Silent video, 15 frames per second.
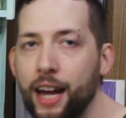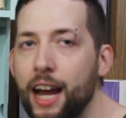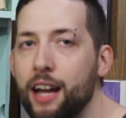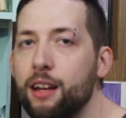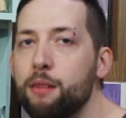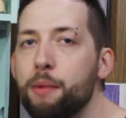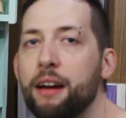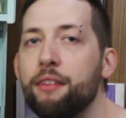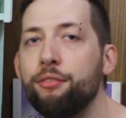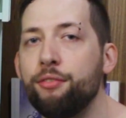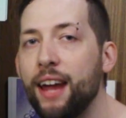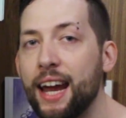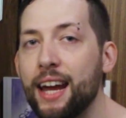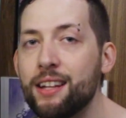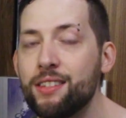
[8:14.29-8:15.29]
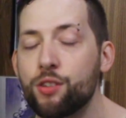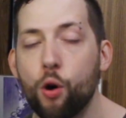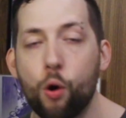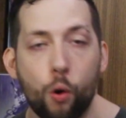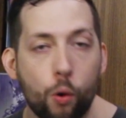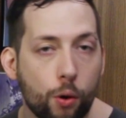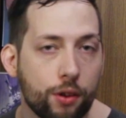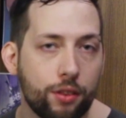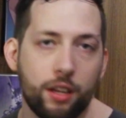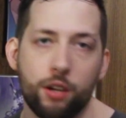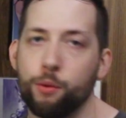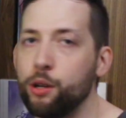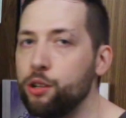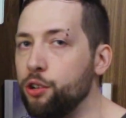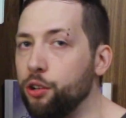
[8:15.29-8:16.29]
canon by fans or the
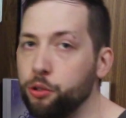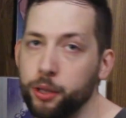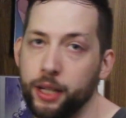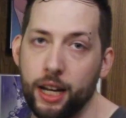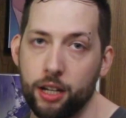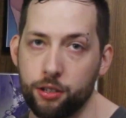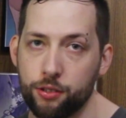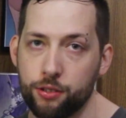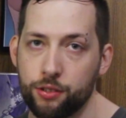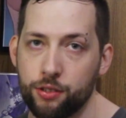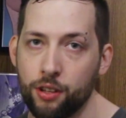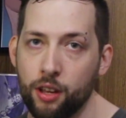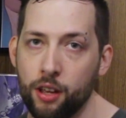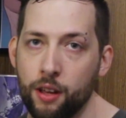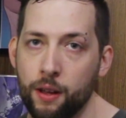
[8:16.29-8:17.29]
original creators.